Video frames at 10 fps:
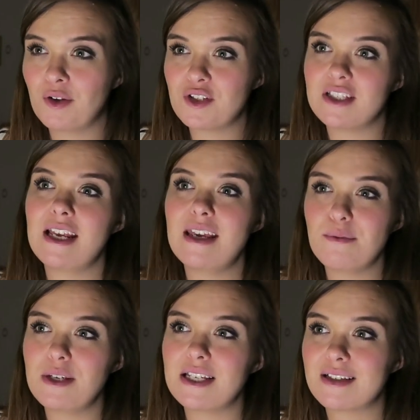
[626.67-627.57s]
not just
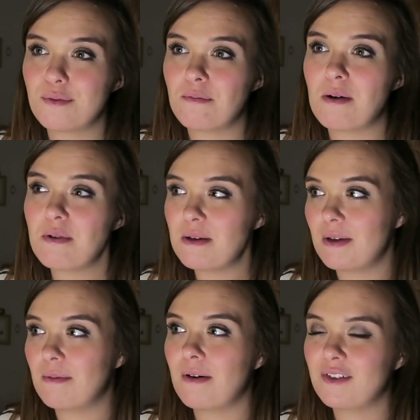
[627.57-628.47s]
8 weeks with my
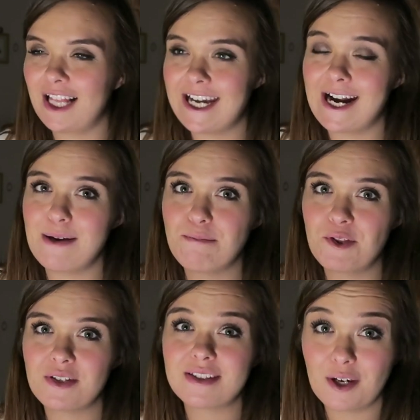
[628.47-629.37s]
baby, I'm having like 9
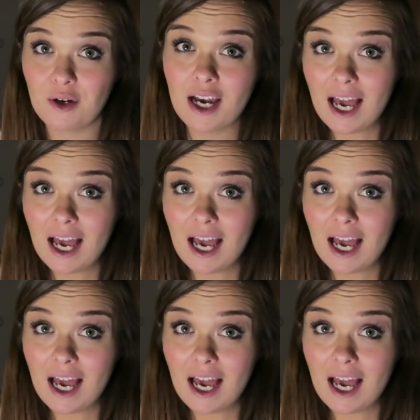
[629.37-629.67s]
months. So